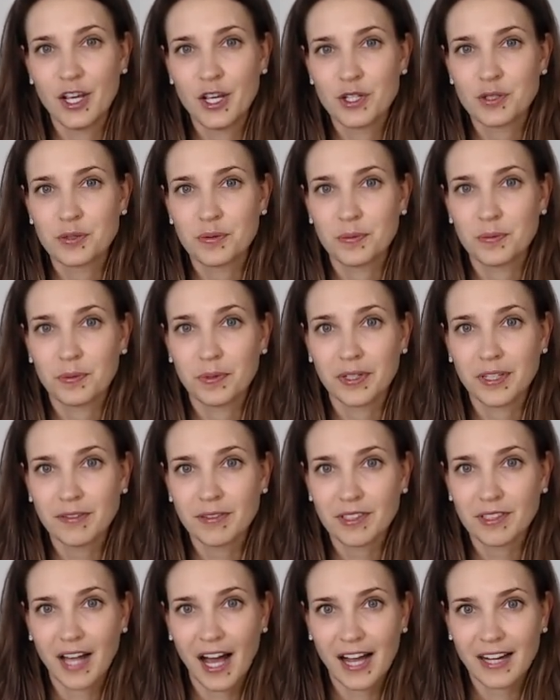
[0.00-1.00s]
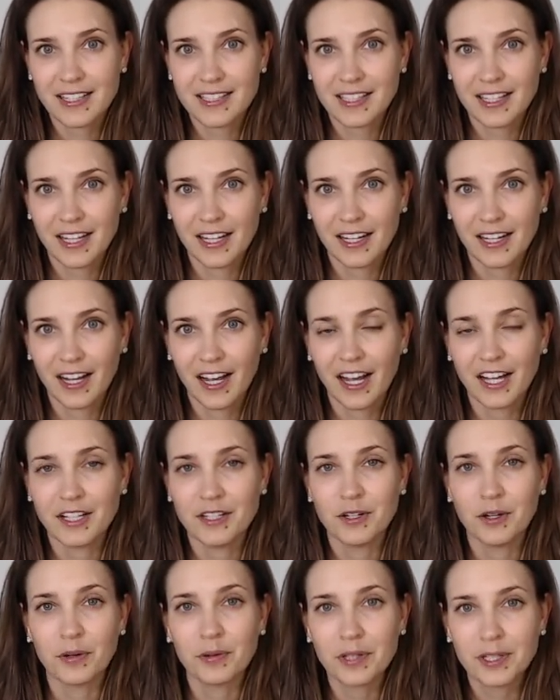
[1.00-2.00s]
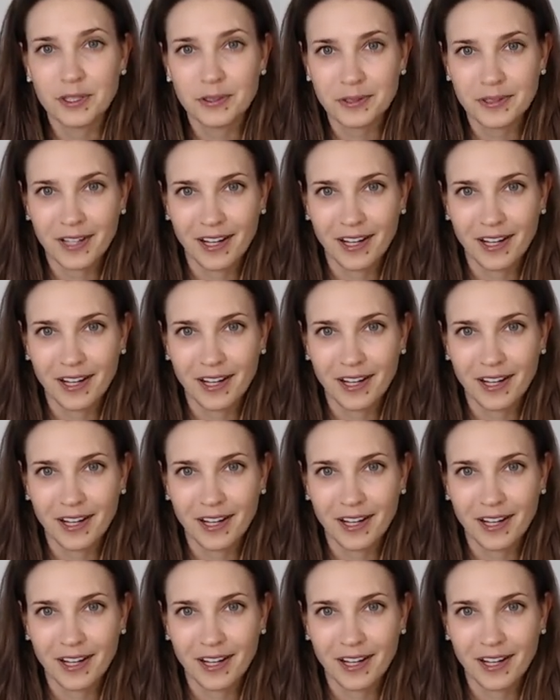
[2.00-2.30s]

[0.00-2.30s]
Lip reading: It's really relaxing. I know that you'll